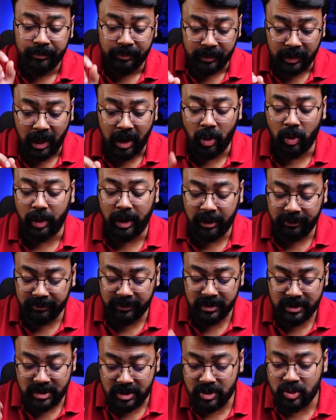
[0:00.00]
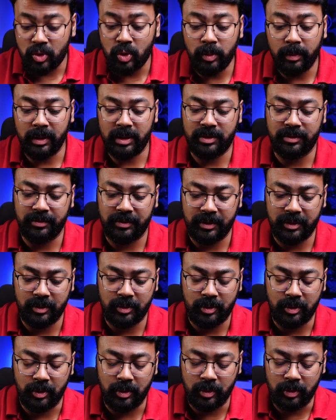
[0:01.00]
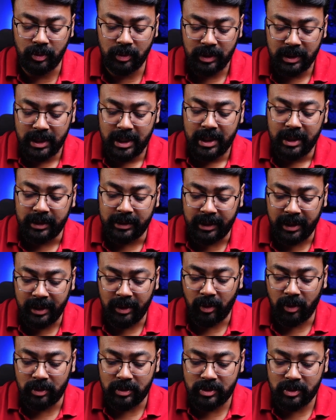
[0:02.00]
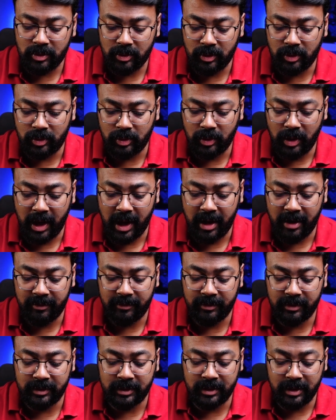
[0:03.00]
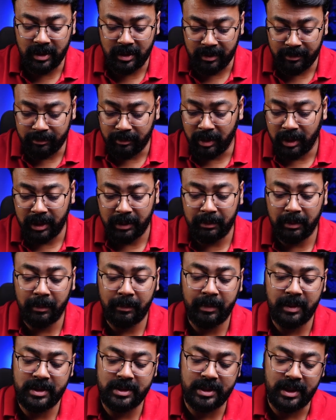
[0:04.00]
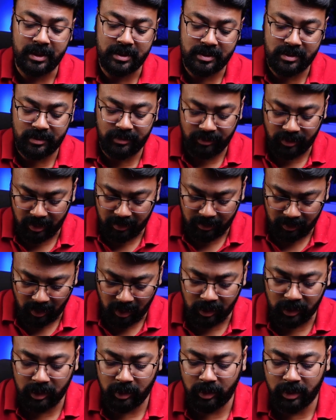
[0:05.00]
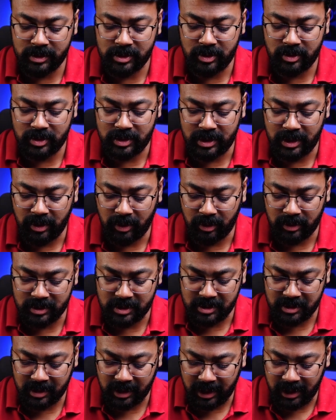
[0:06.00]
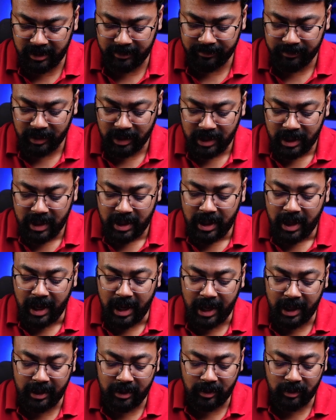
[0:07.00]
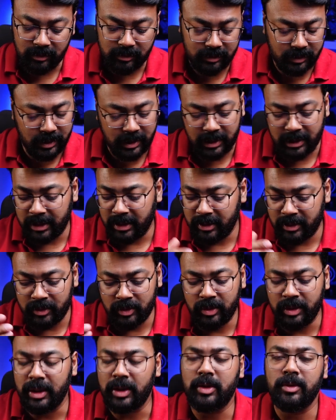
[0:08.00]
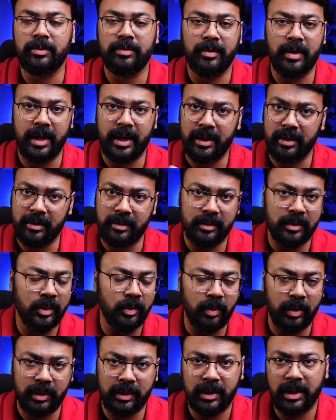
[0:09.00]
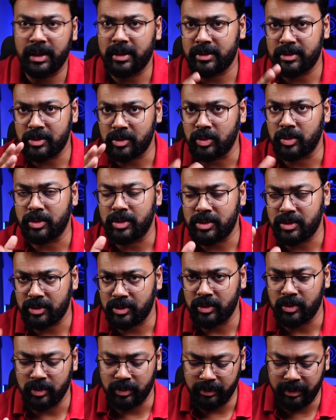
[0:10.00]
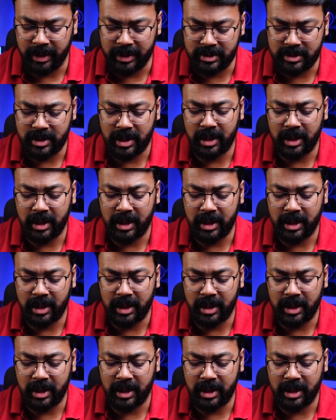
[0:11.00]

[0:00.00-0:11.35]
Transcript: Now, if this is too much for you to do, they also do have uh, multiple presets from all the ones you see on screen and uh, you need to find the one that suits you best.